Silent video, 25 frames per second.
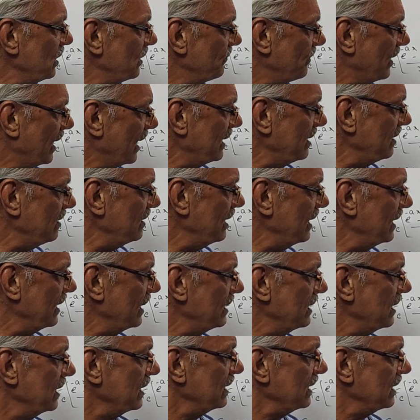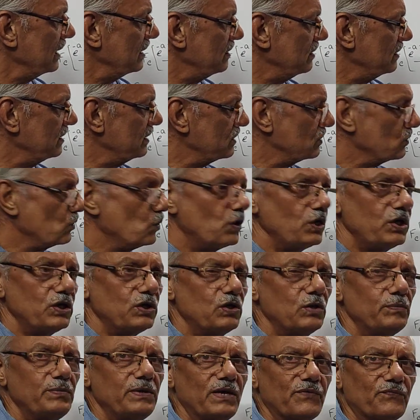you evaluate, this is
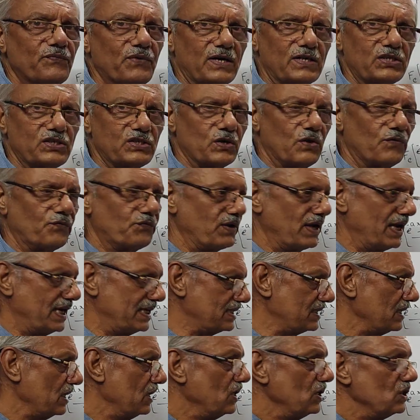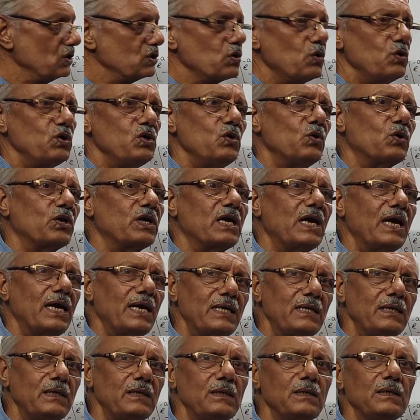going to be a function of s. So you
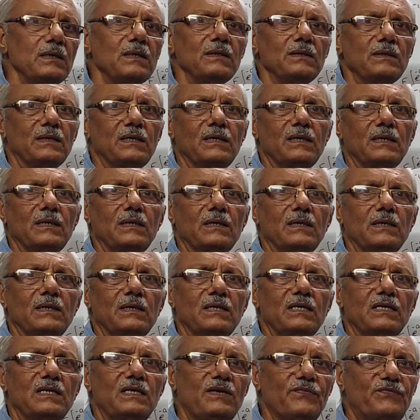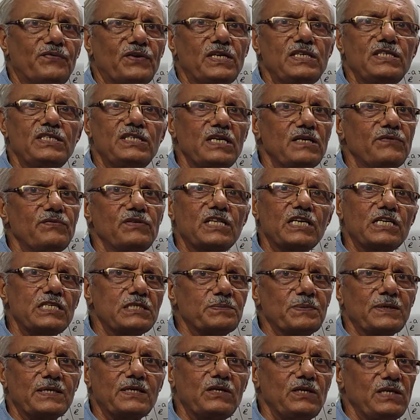can differentiate with
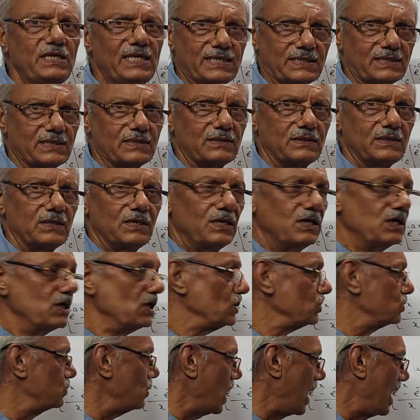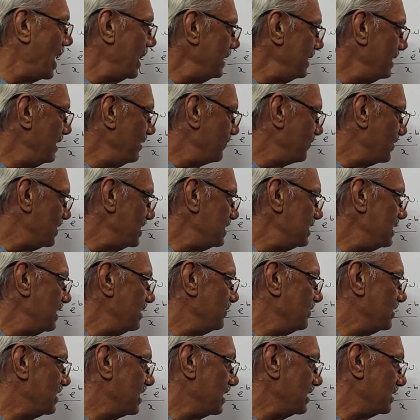respect to s. So I
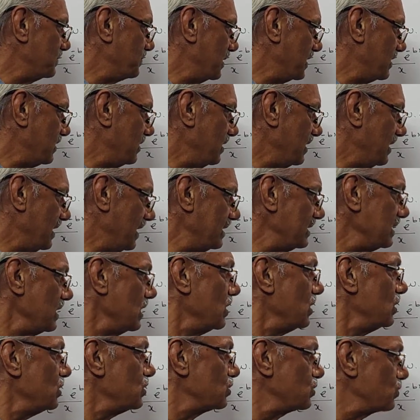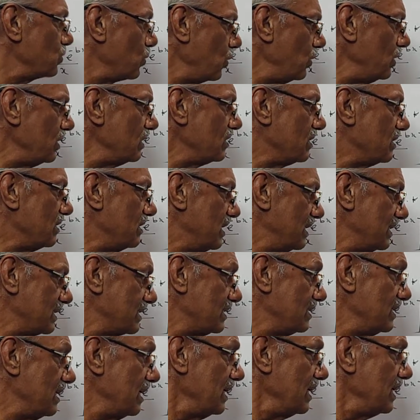differentiate with respect to s. So
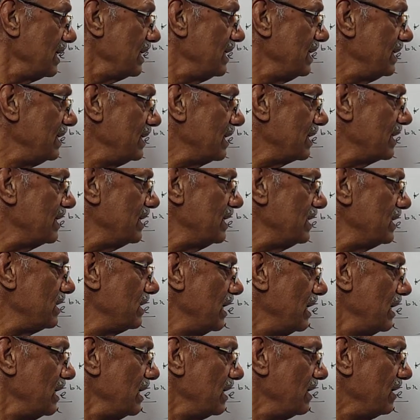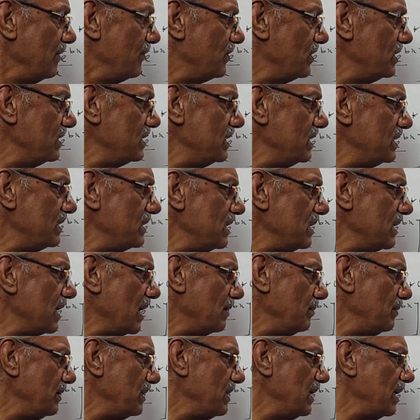the differentiation
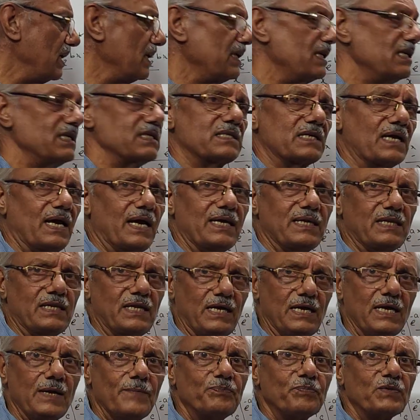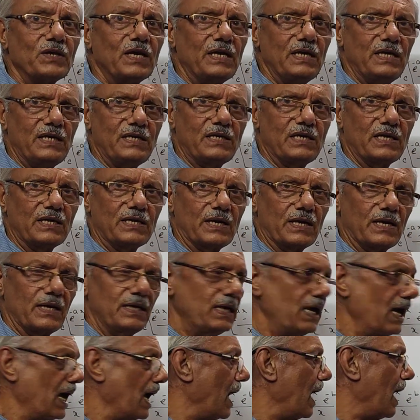can be taken inside the
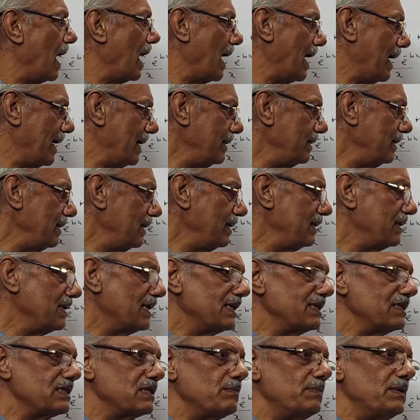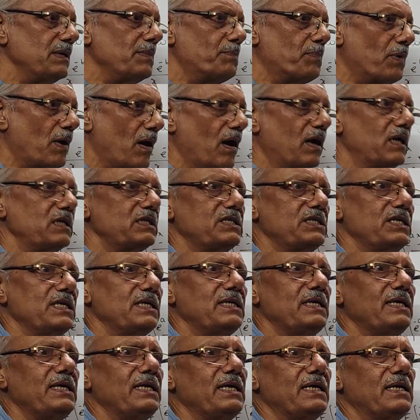integral, and it has to be
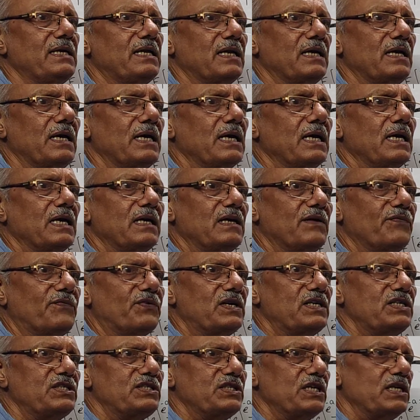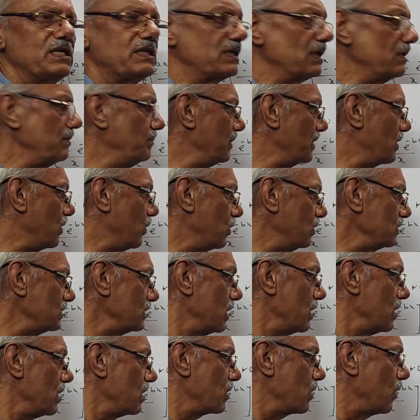partially differentiated
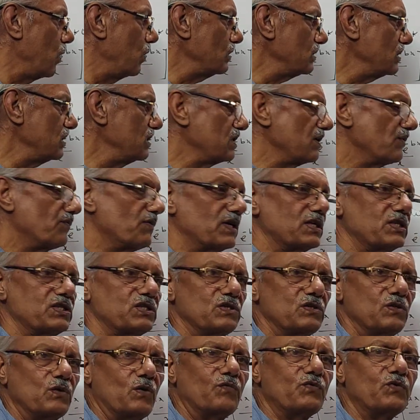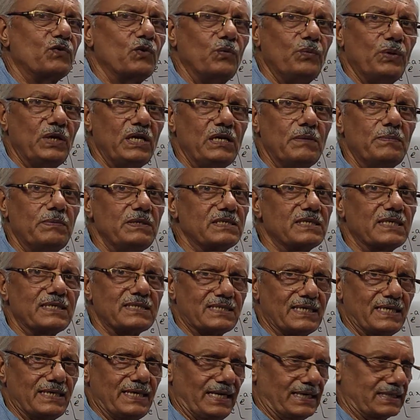because cos is a function of two variables
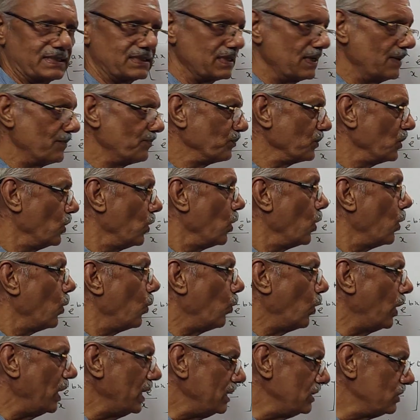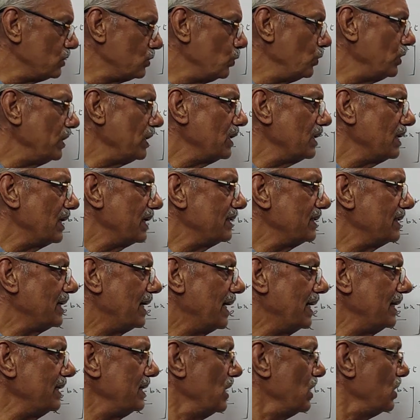s and x. While doing like
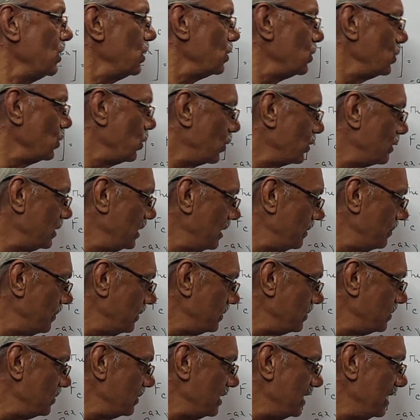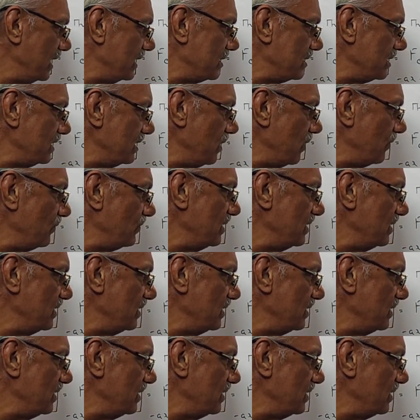that, you are able to get rid